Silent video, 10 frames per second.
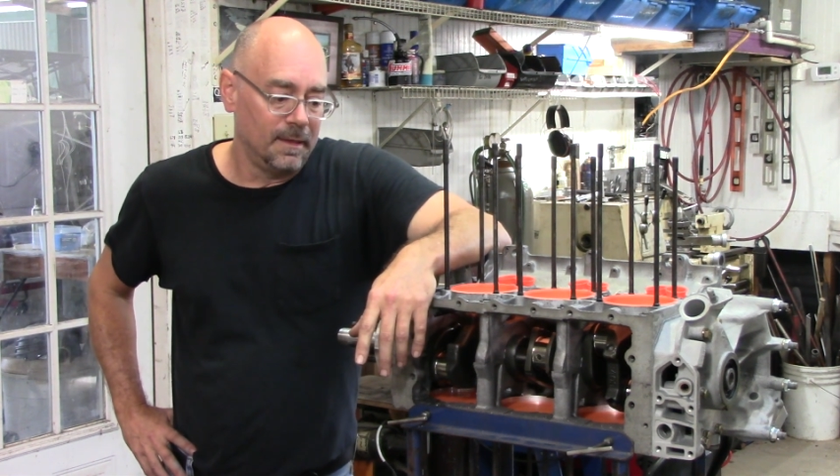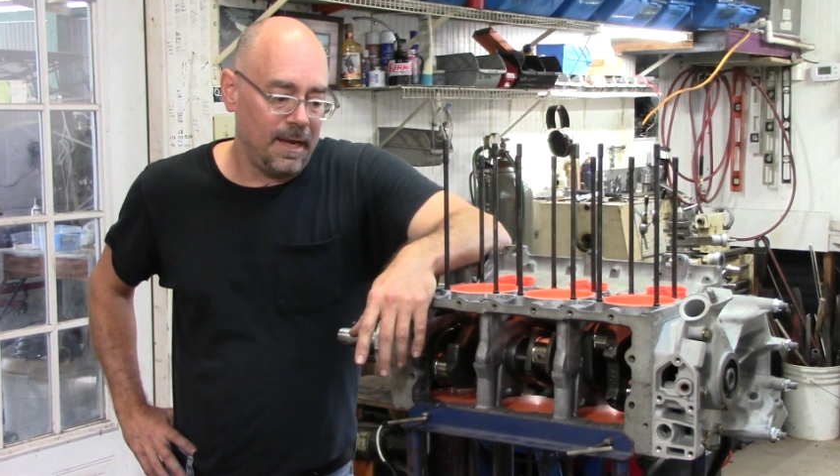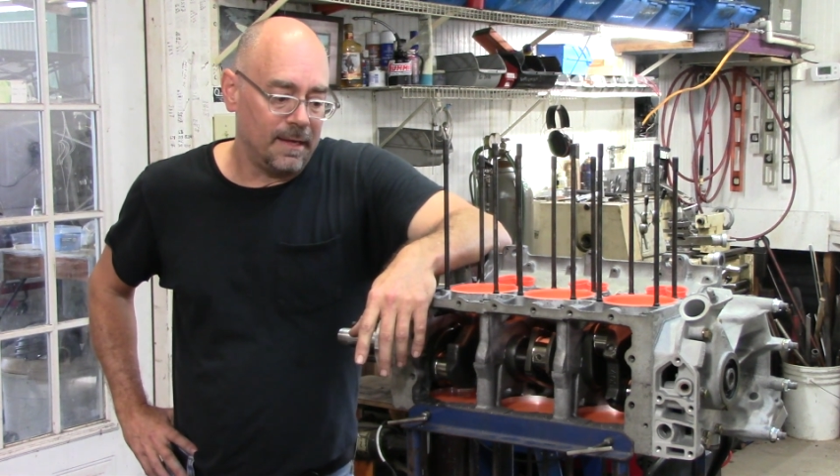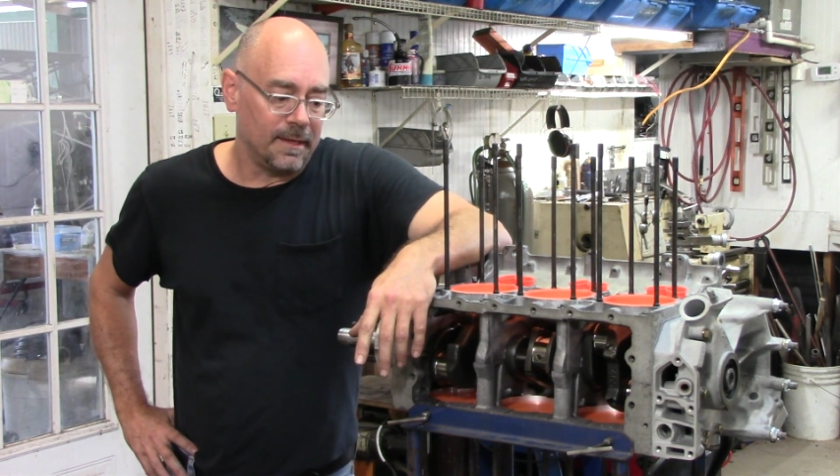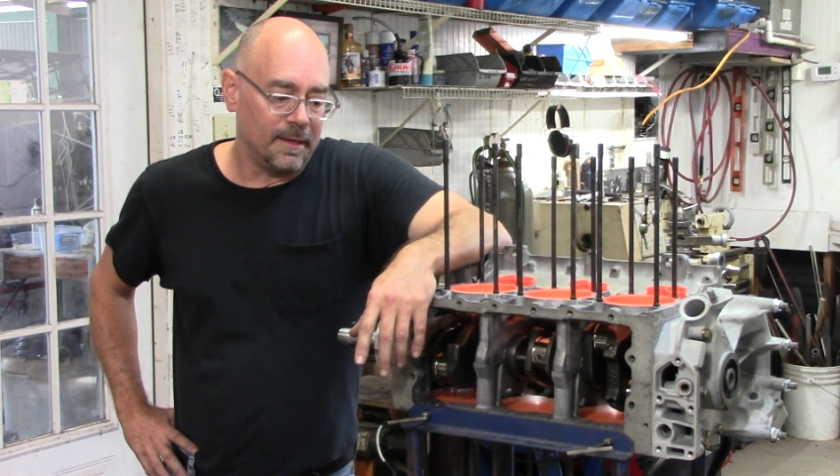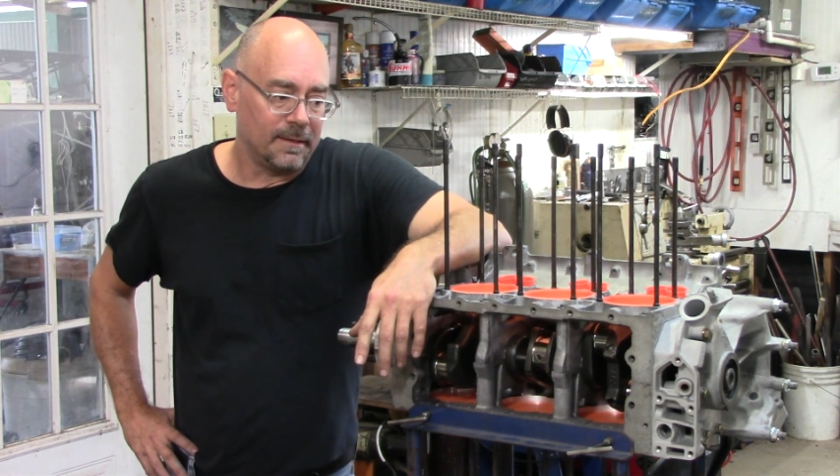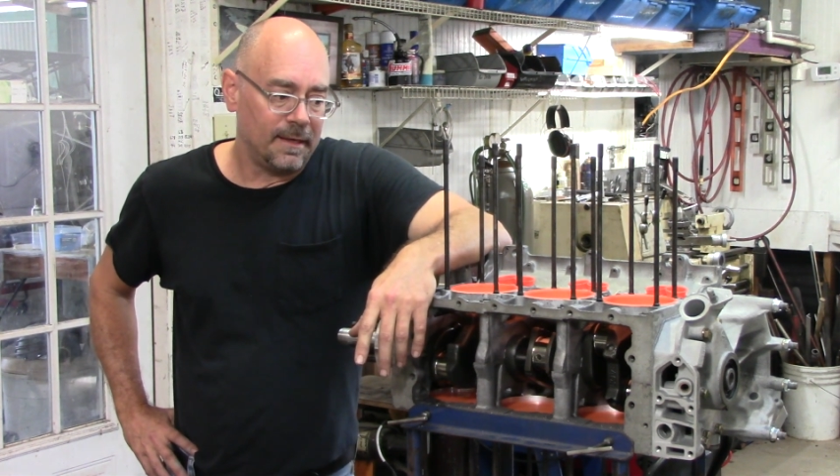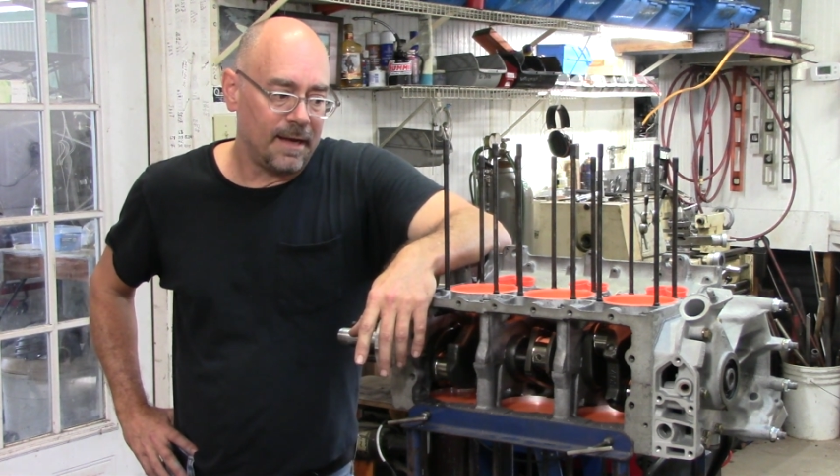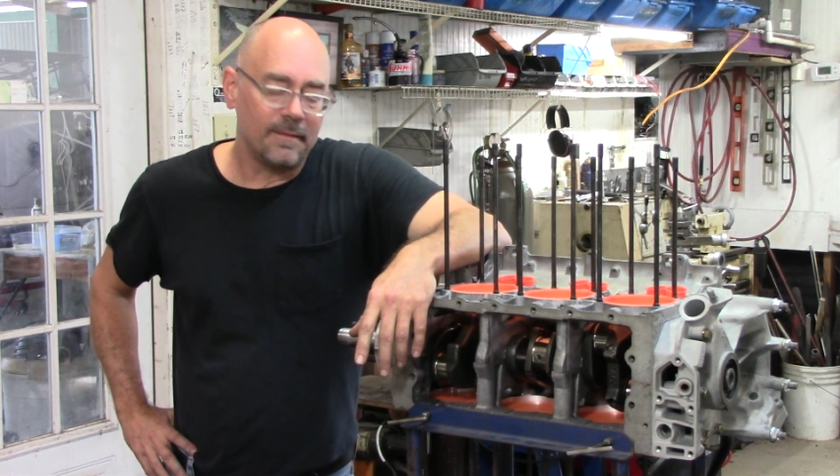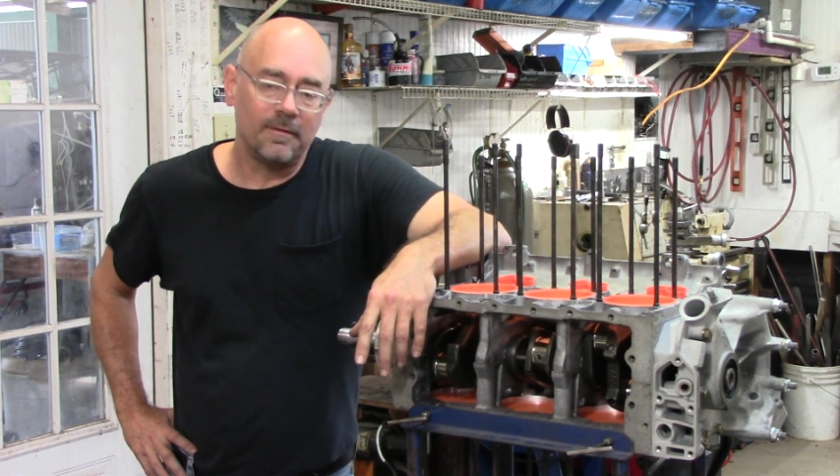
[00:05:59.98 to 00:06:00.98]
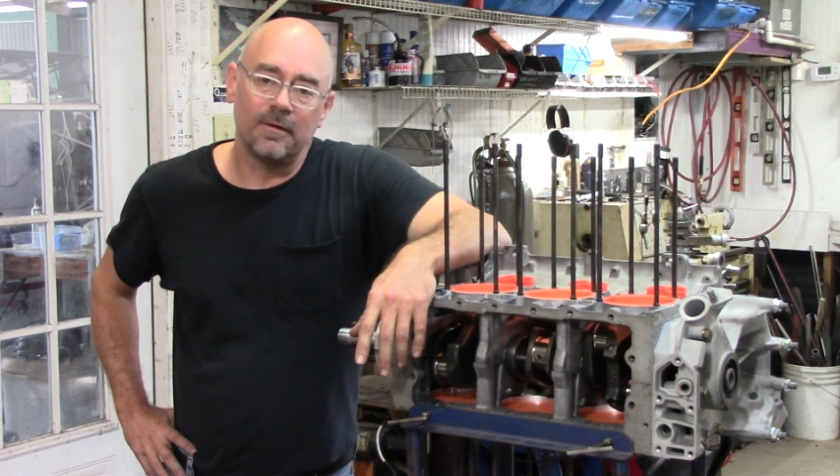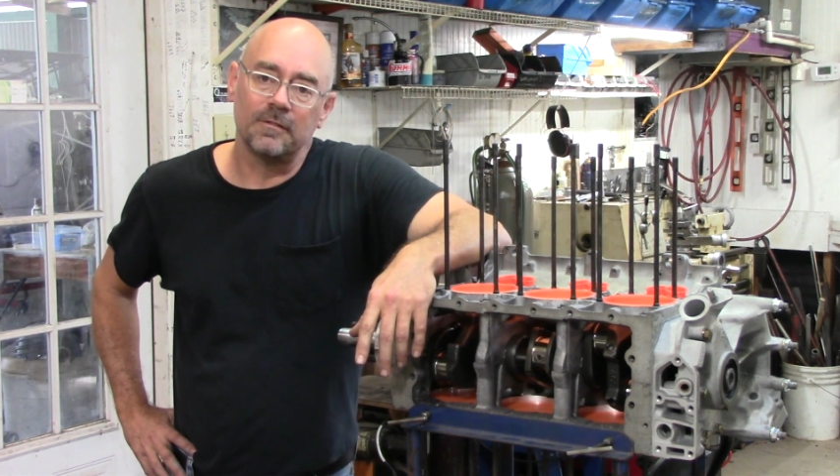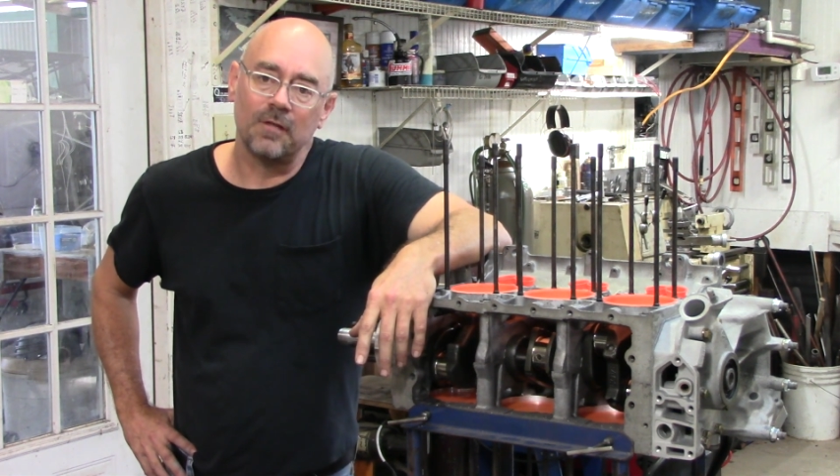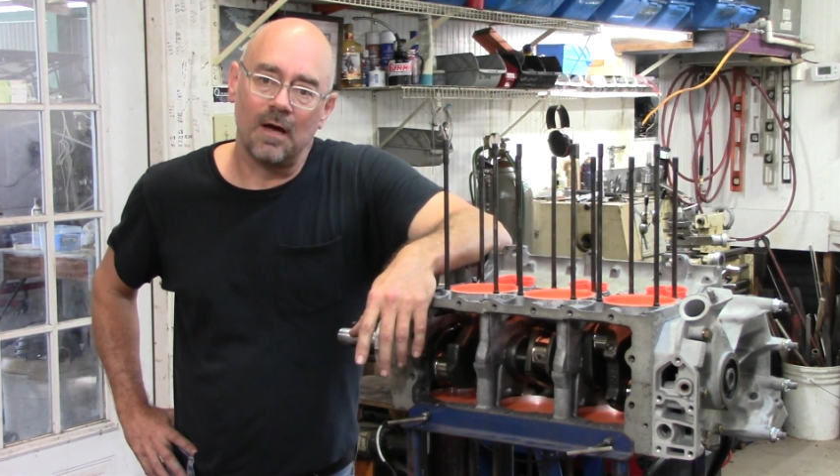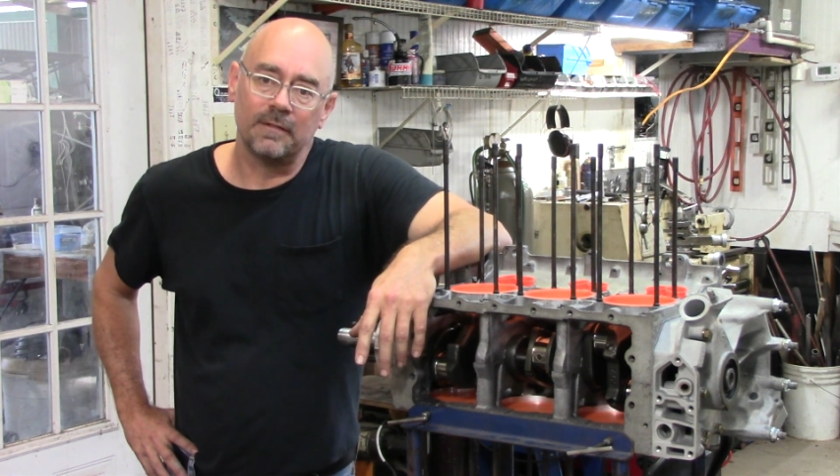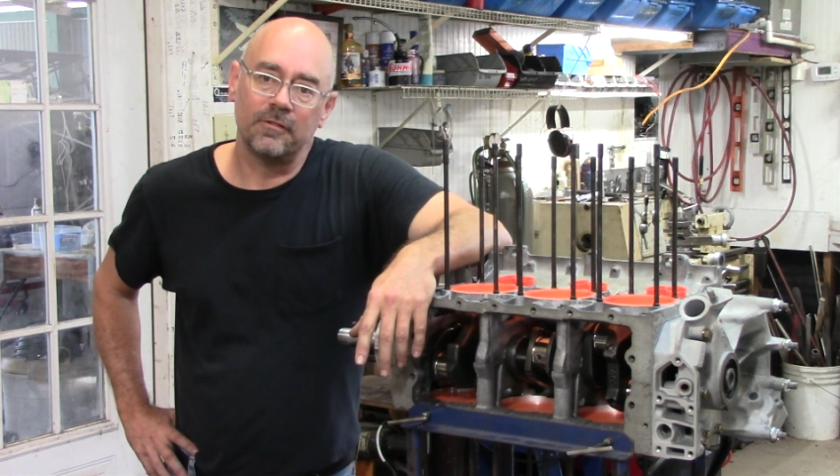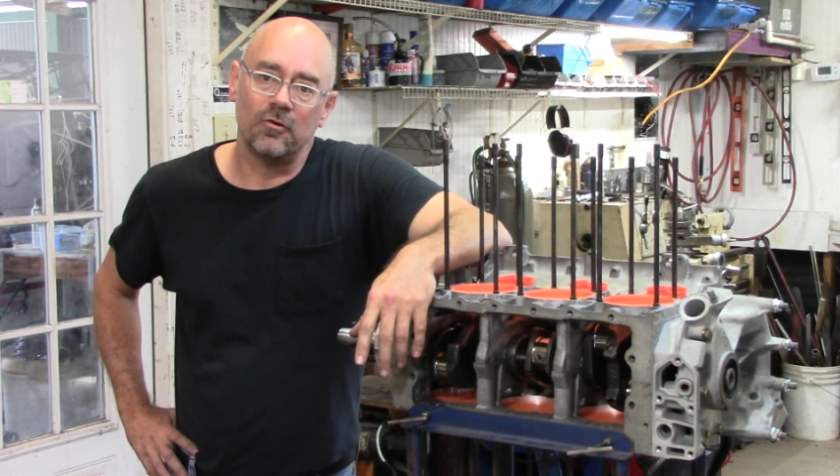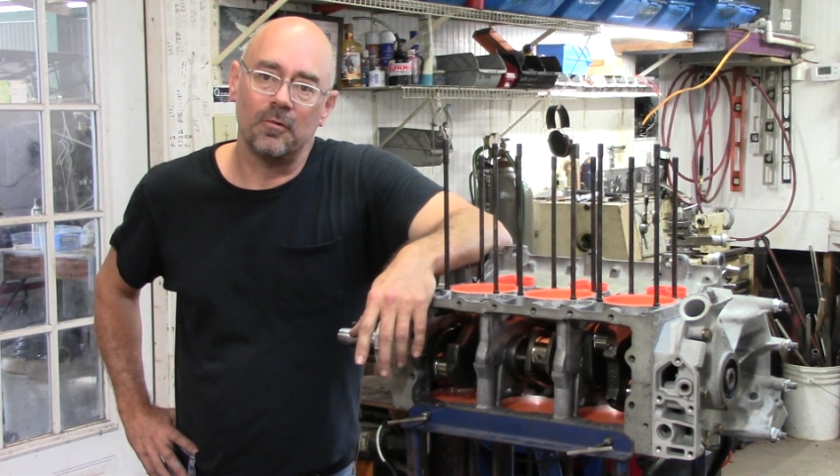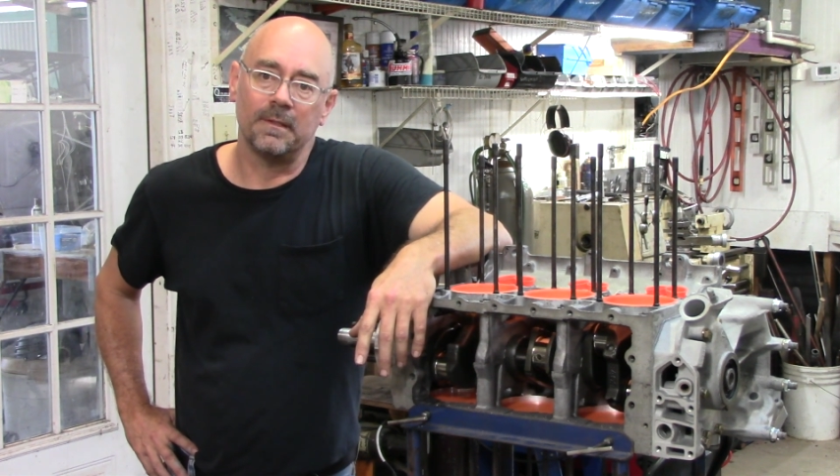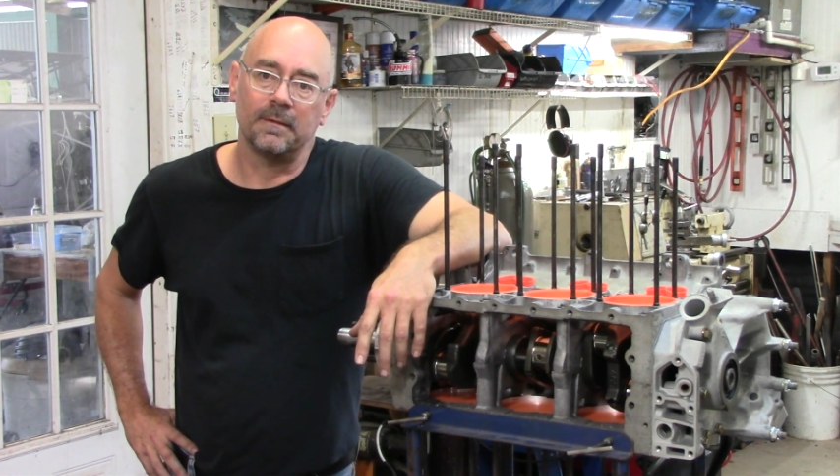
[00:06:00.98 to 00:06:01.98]
and get out there and talk to
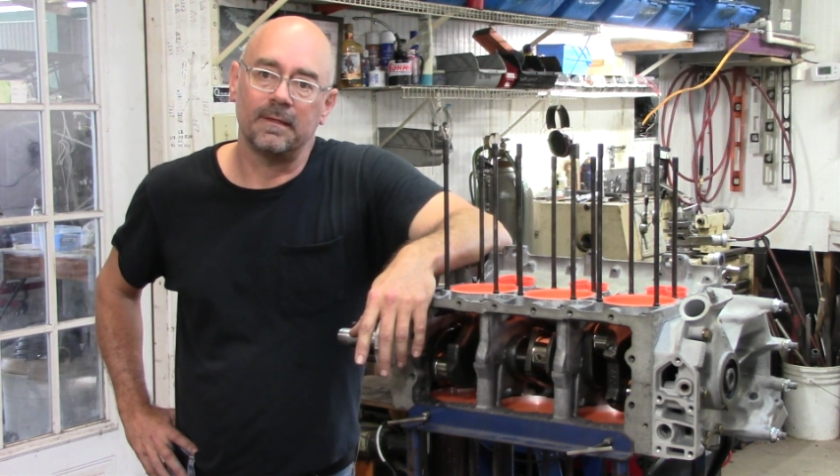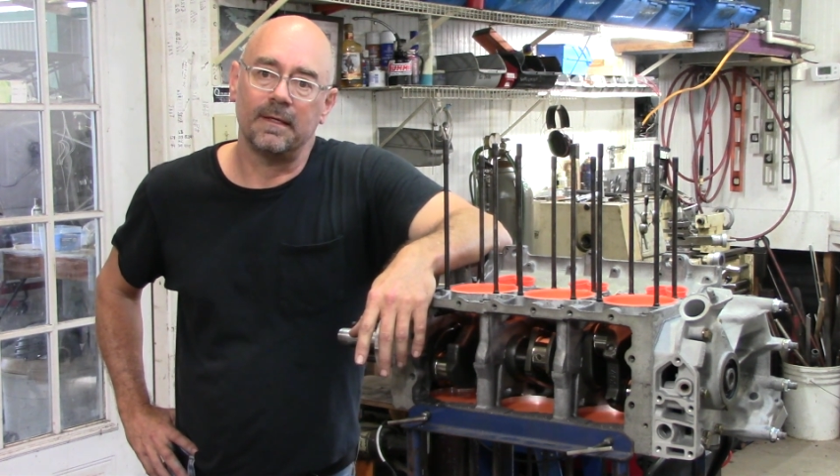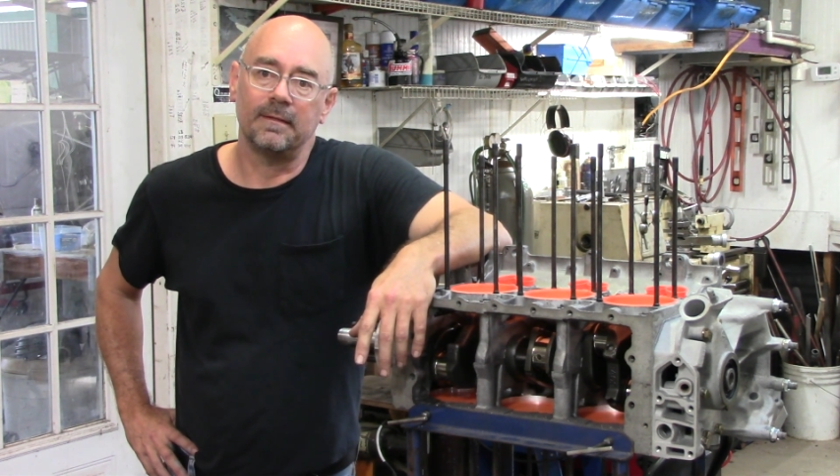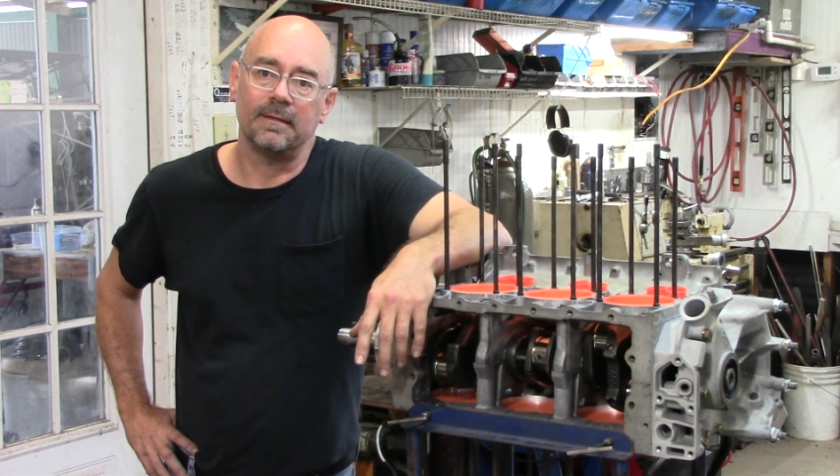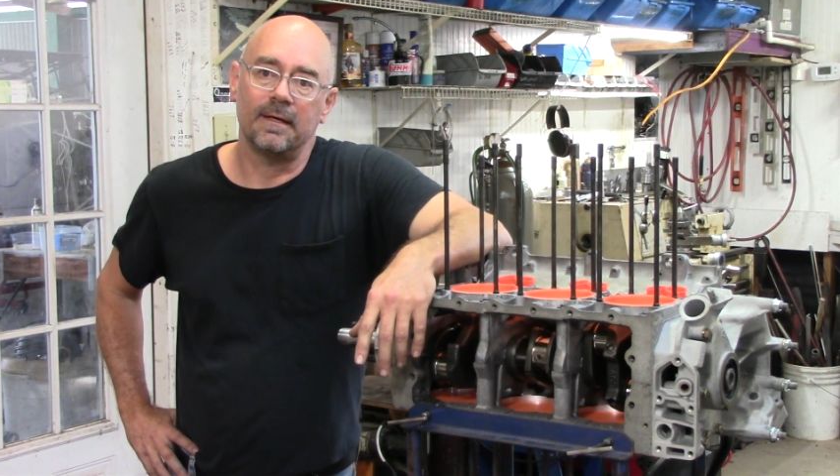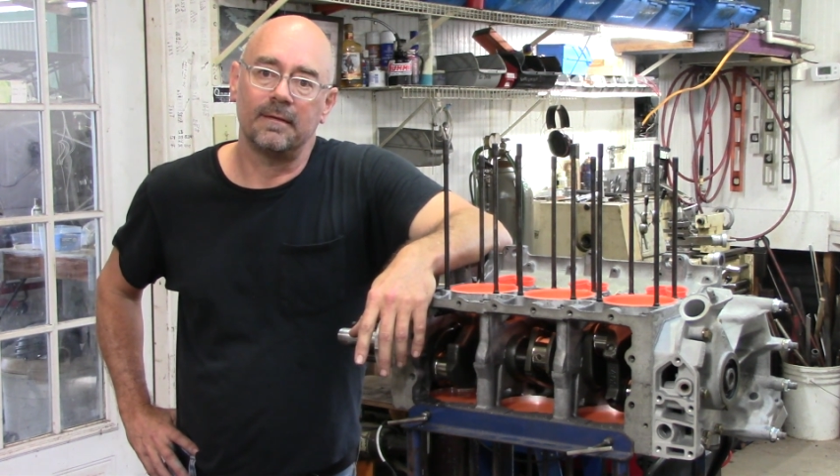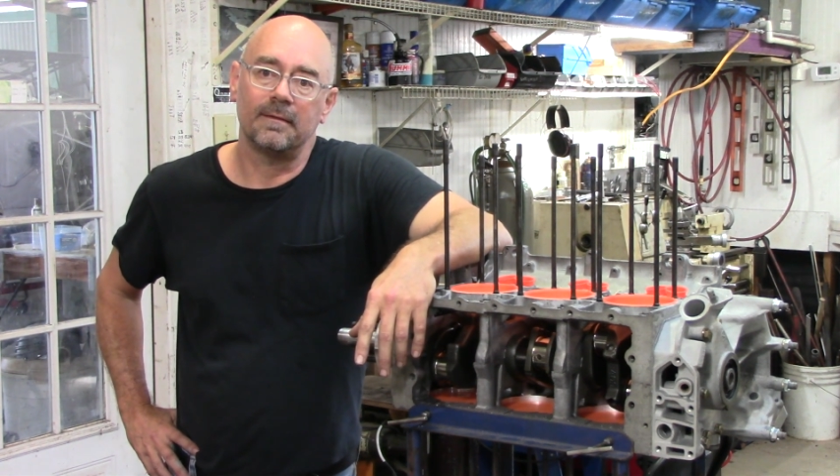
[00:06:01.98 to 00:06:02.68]
them and